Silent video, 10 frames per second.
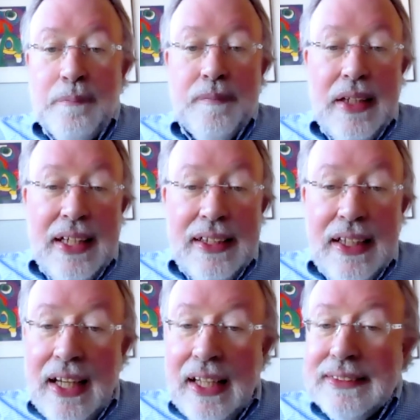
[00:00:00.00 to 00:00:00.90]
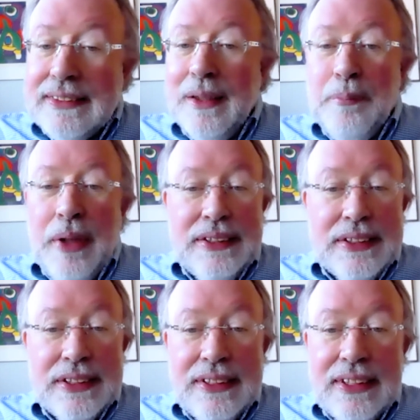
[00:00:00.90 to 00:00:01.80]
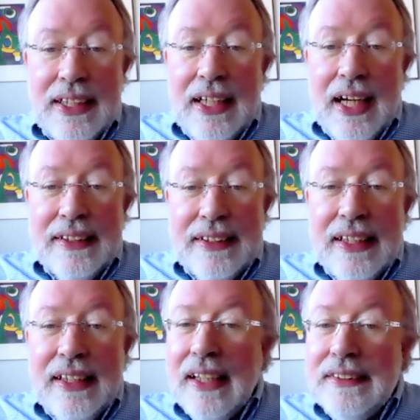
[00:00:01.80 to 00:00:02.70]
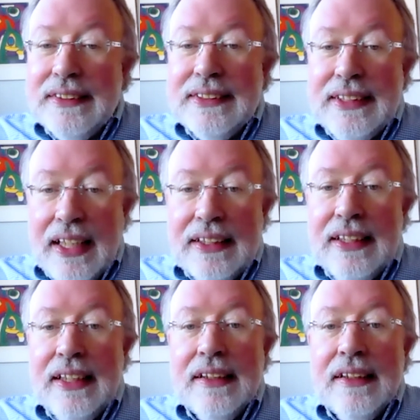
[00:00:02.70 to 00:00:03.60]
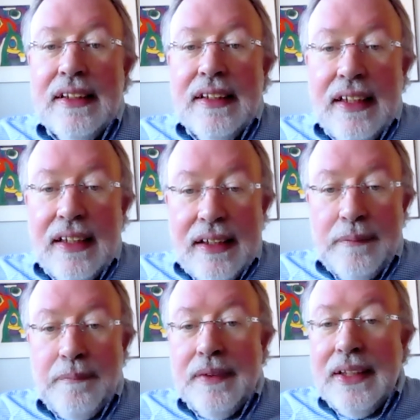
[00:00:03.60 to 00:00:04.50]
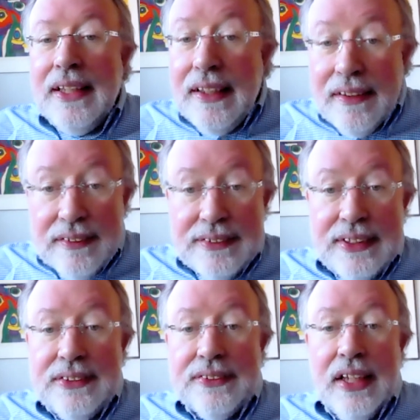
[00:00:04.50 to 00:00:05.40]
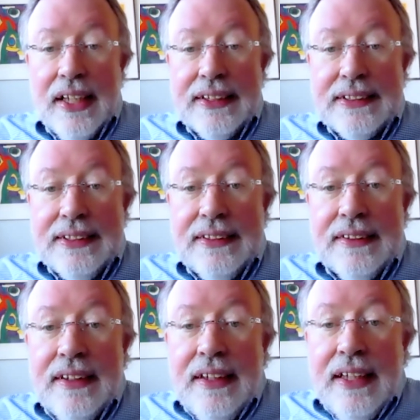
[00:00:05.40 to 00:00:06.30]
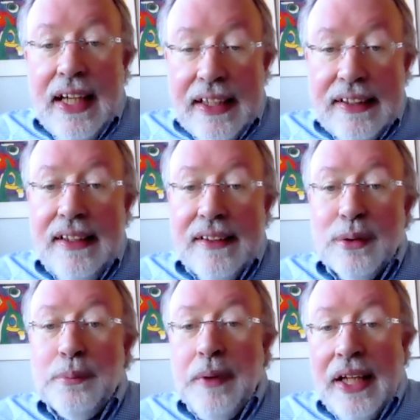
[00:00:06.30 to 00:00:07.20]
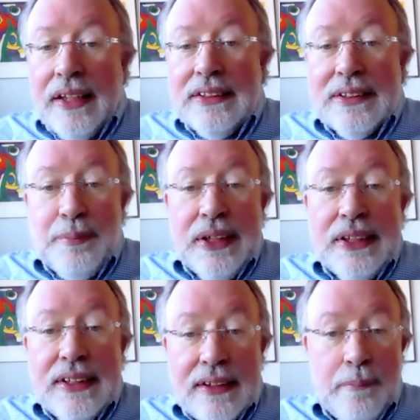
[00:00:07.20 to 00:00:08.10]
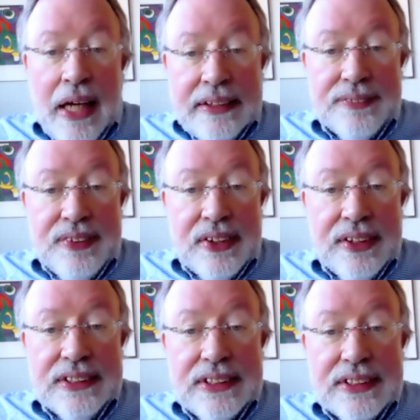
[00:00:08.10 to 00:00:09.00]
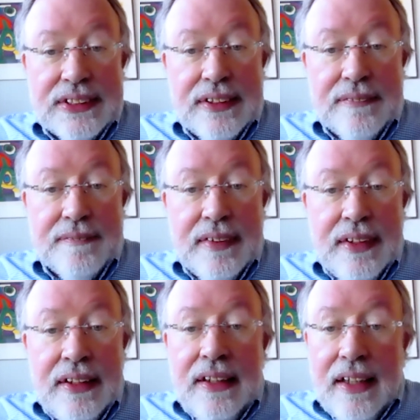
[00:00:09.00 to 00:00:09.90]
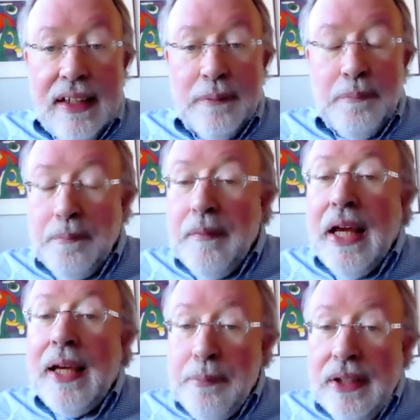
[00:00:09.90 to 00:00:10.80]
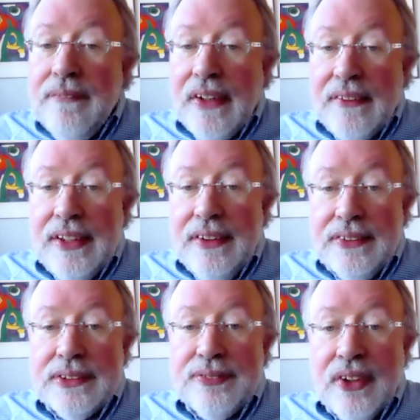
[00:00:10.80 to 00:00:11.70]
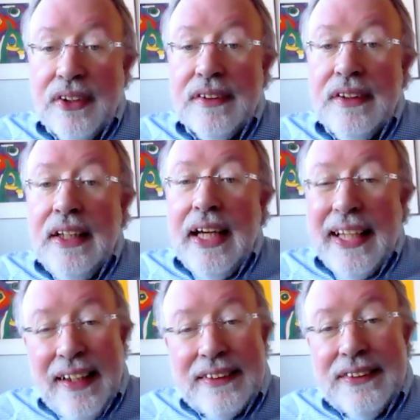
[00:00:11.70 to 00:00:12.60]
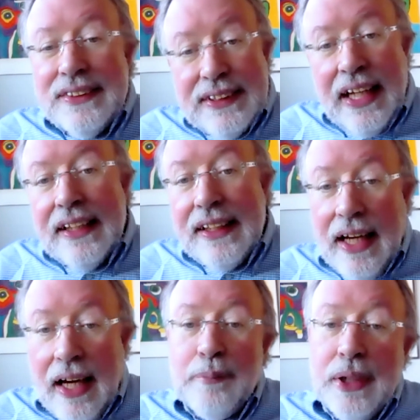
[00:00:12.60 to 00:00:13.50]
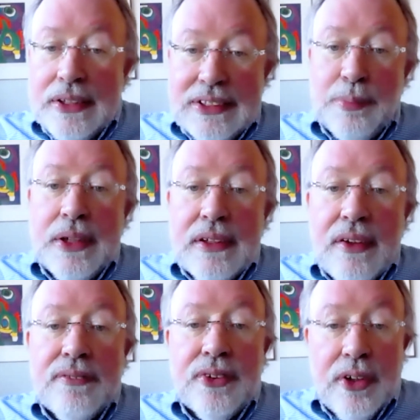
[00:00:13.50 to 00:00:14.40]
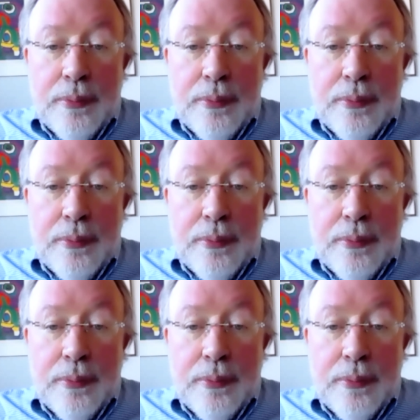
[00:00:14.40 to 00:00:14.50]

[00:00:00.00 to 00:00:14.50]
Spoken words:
As I mentioned, I think understanding gilt introduction and gilt management in a batch farrowing system may be very useful, and understanding how much spillover of